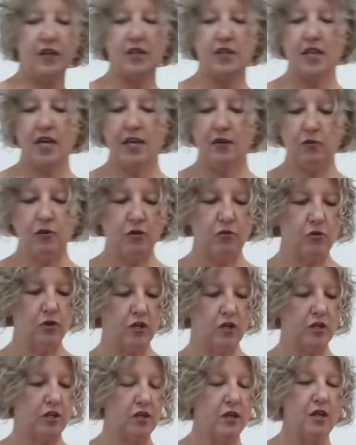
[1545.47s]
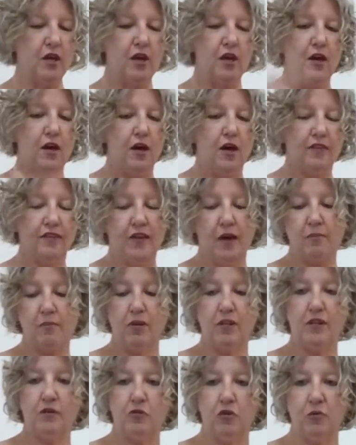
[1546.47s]
And then we will
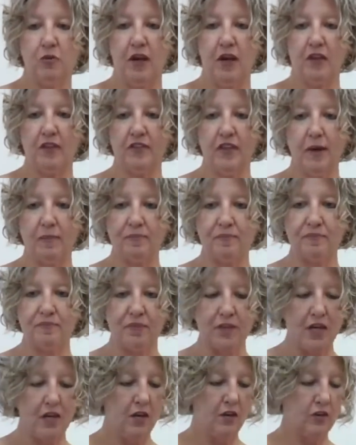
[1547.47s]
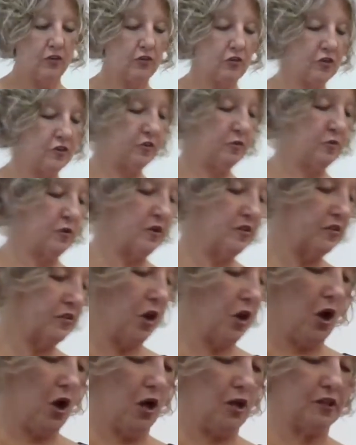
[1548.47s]
assemble and we'll be all set. So this one is
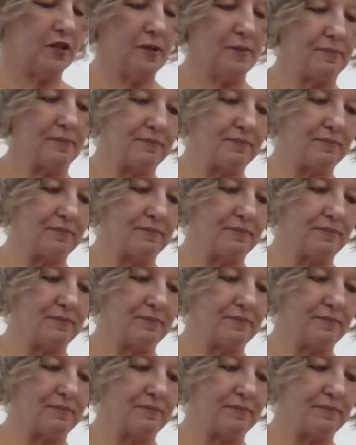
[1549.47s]
called